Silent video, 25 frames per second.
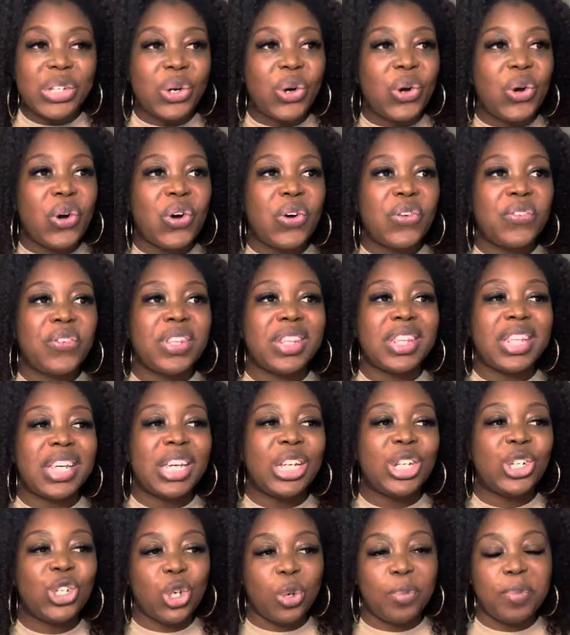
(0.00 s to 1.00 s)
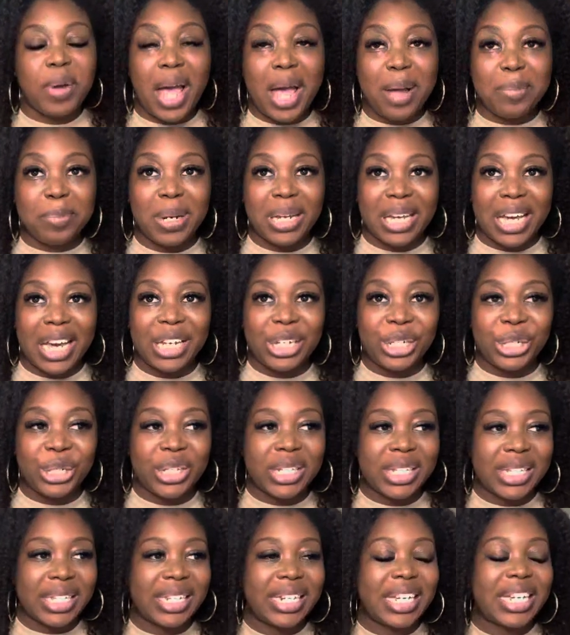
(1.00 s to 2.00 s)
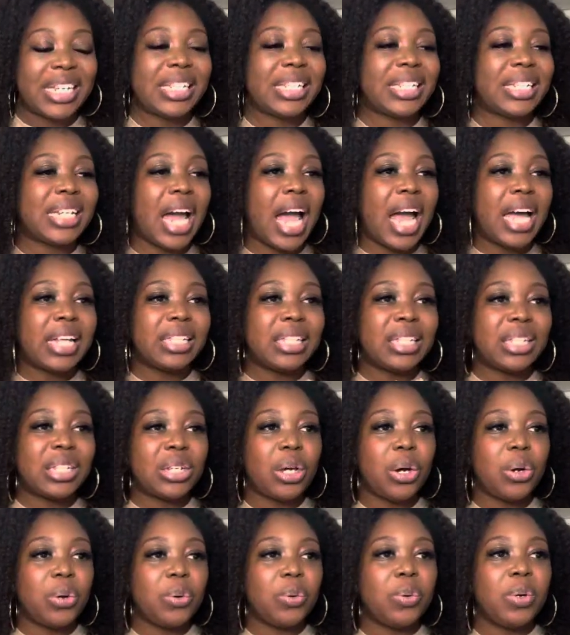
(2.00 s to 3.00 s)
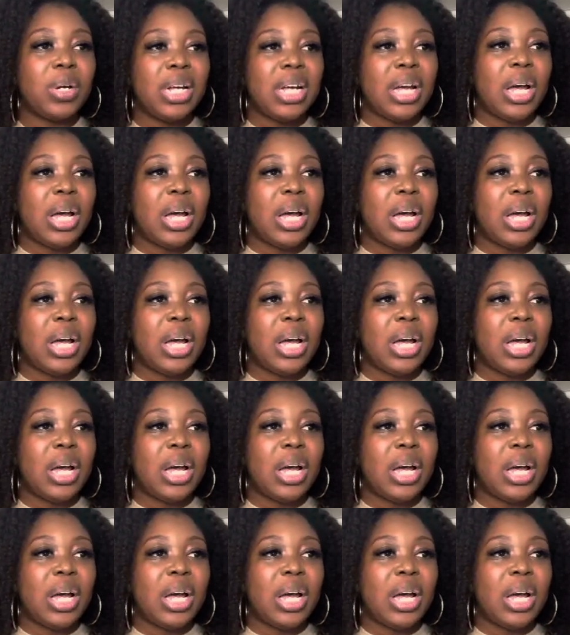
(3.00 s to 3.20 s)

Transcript: of the job applications list, and so